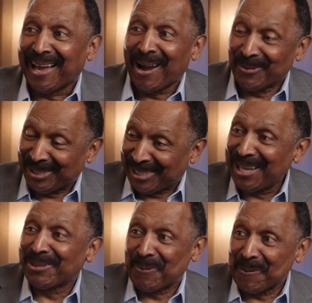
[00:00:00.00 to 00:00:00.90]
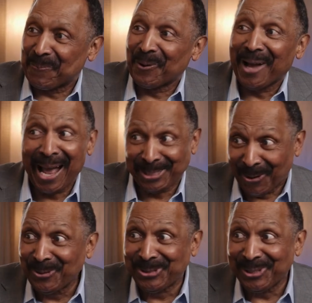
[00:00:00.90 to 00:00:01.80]
I would say to people, I
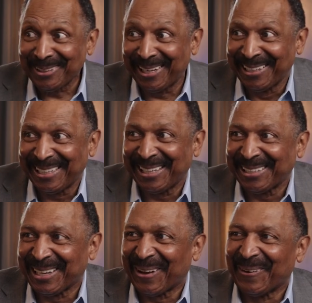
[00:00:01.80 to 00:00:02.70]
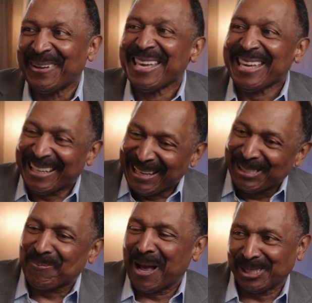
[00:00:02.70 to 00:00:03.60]
told you, you know, it
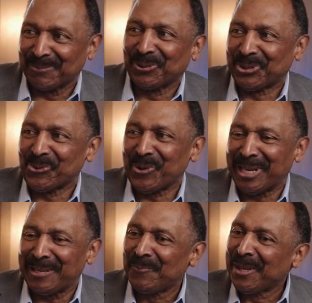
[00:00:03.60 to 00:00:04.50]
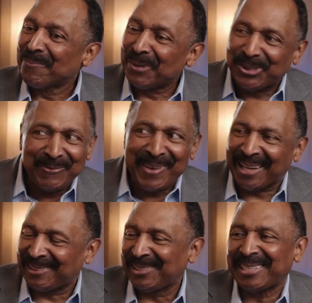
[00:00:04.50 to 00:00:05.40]
is possible to win, but you've
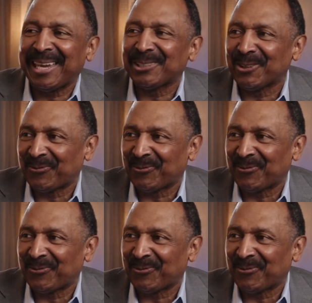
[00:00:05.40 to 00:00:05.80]
got to stay in the